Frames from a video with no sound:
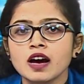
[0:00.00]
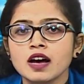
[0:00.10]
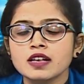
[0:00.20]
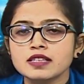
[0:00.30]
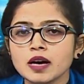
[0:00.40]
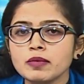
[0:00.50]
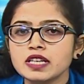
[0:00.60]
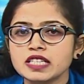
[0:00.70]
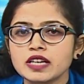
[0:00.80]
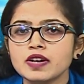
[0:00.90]
Sum
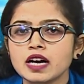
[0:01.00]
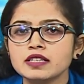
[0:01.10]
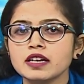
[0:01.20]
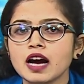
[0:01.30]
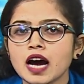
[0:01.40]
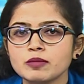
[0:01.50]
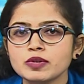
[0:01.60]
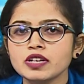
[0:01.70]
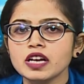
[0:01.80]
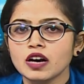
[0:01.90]
received under
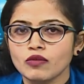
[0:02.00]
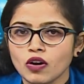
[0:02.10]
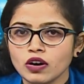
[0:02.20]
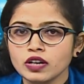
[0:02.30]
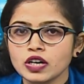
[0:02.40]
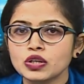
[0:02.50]
arbitral award